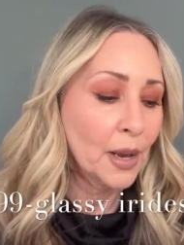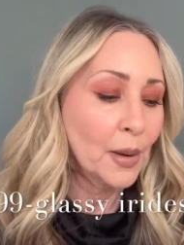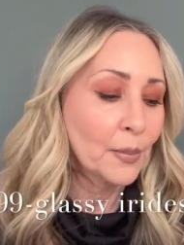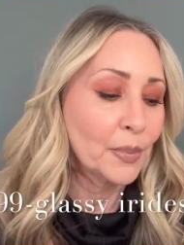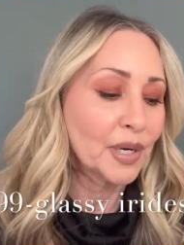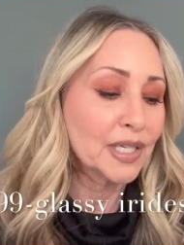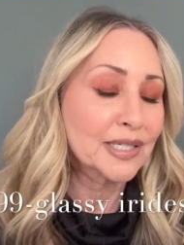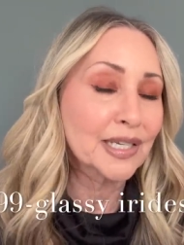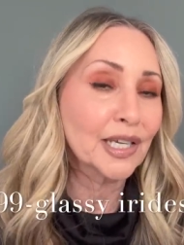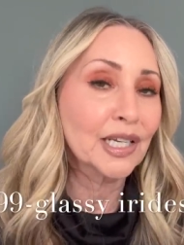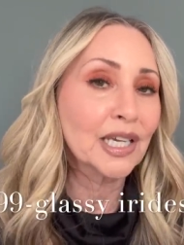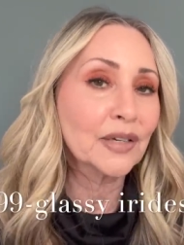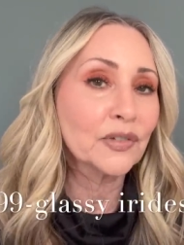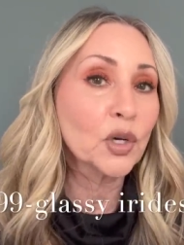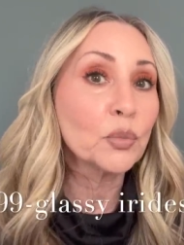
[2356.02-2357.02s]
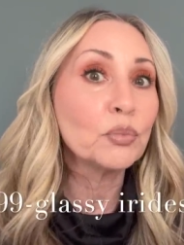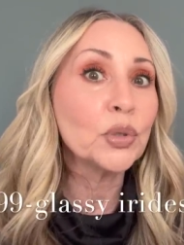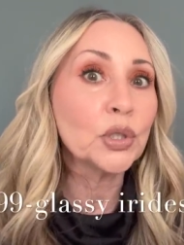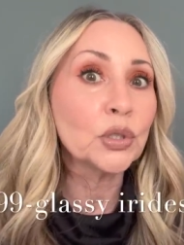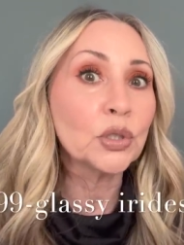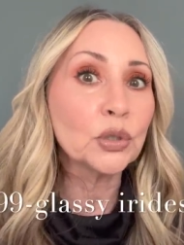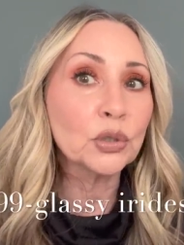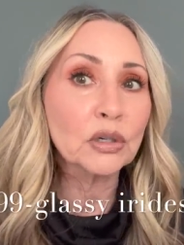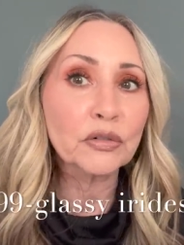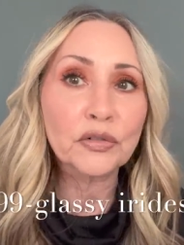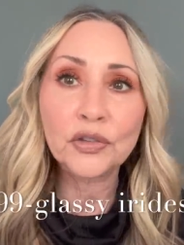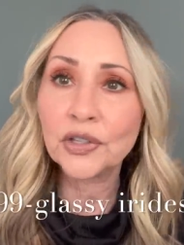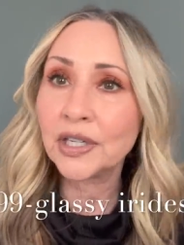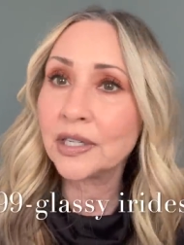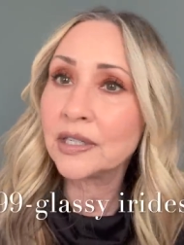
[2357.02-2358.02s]
but it's going to give you a
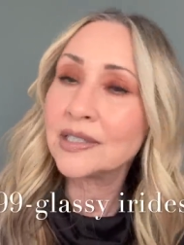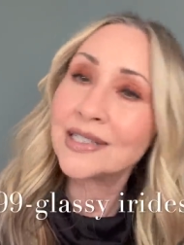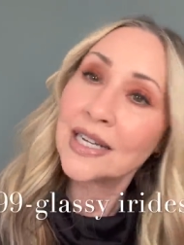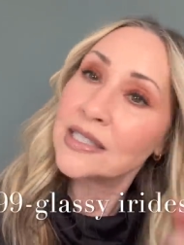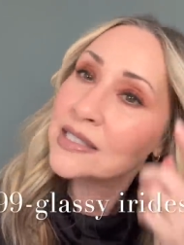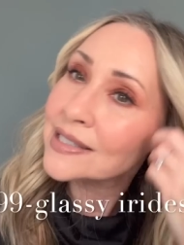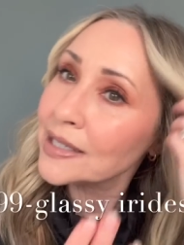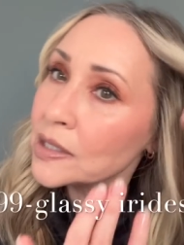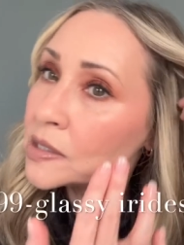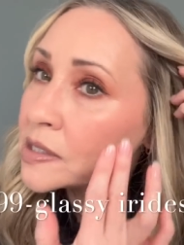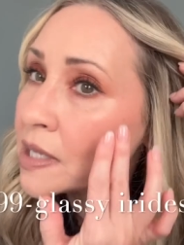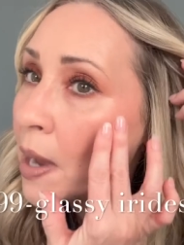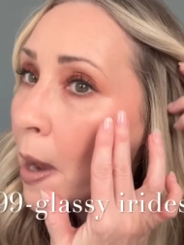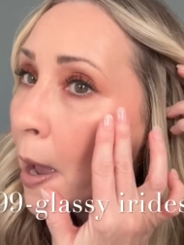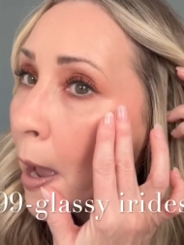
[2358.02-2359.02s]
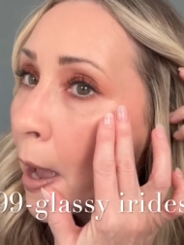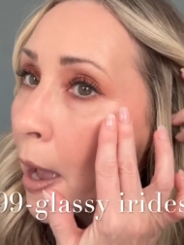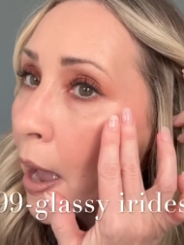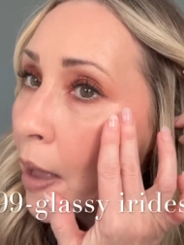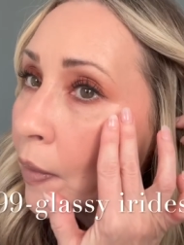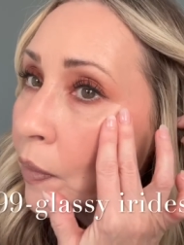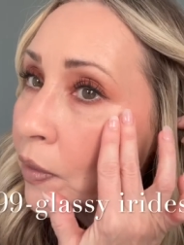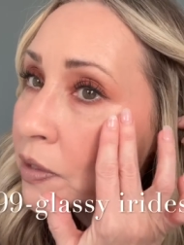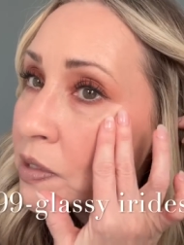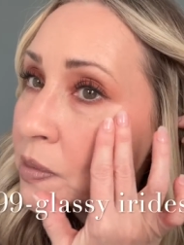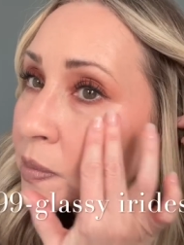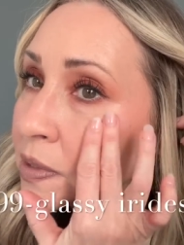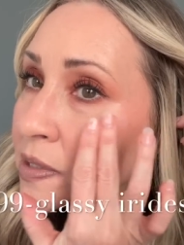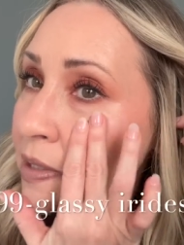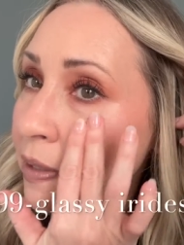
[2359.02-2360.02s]
beautiful iridescence. And this
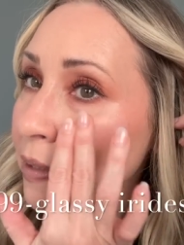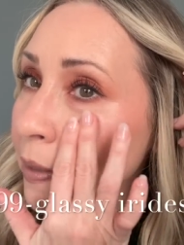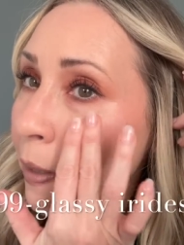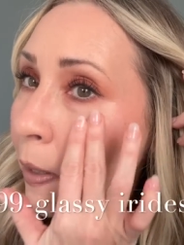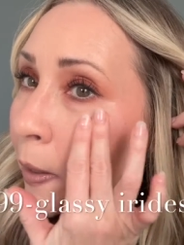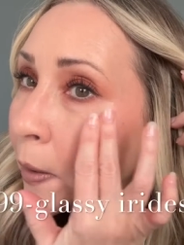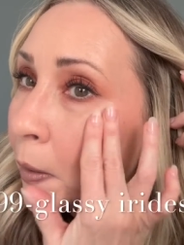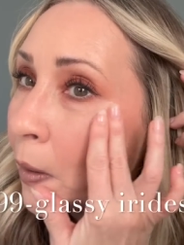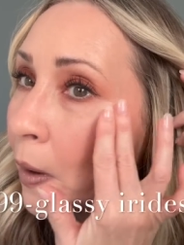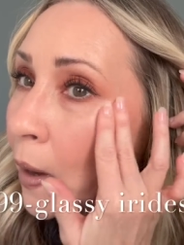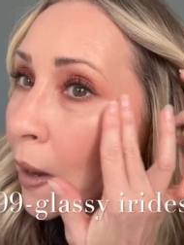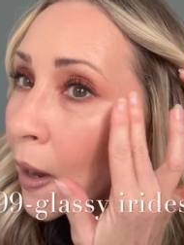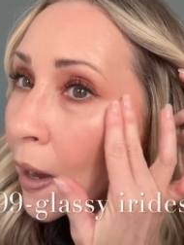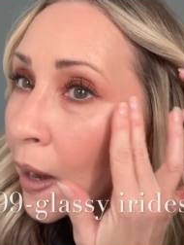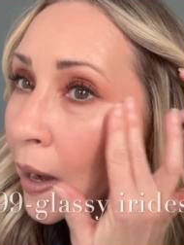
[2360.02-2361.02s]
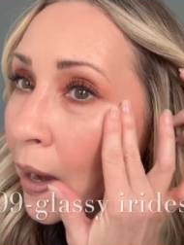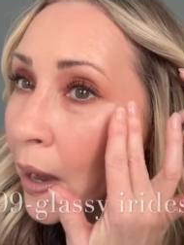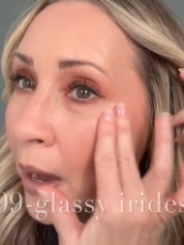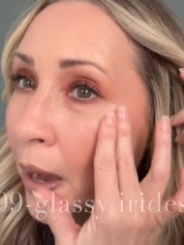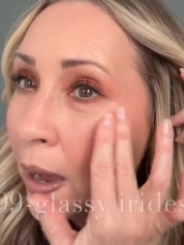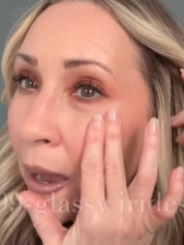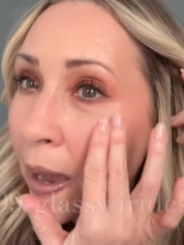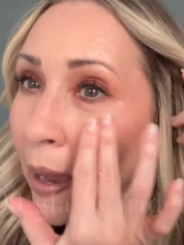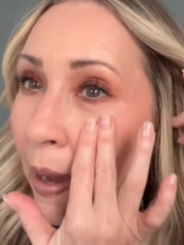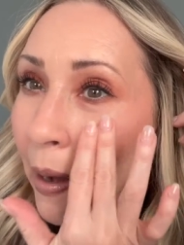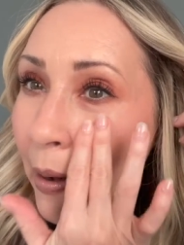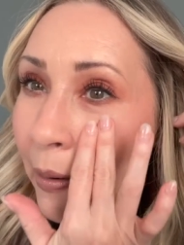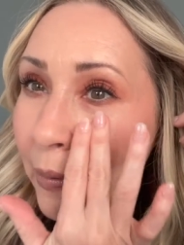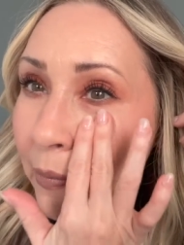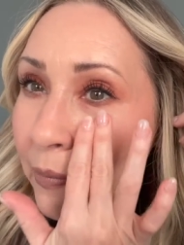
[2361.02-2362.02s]
one's gonna go
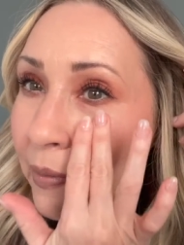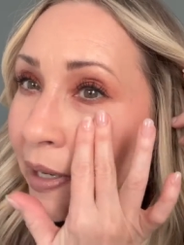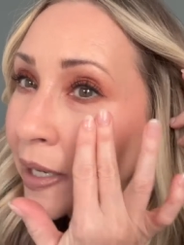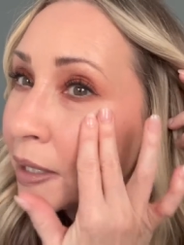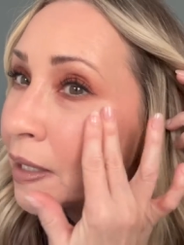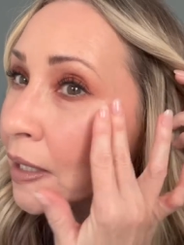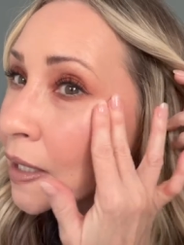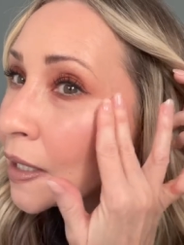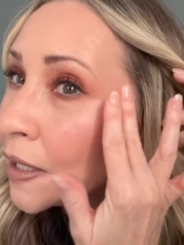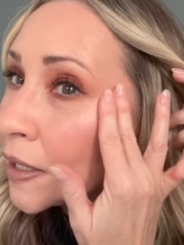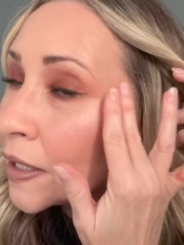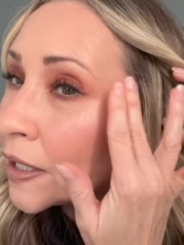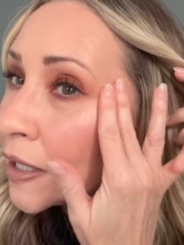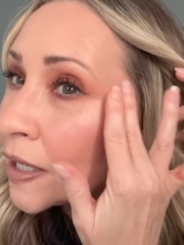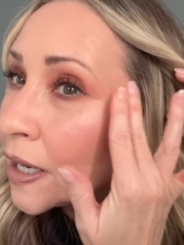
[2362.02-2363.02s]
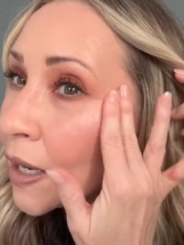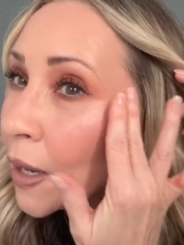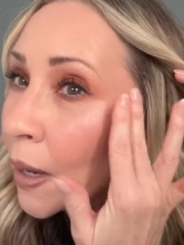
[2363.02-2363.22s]
right here.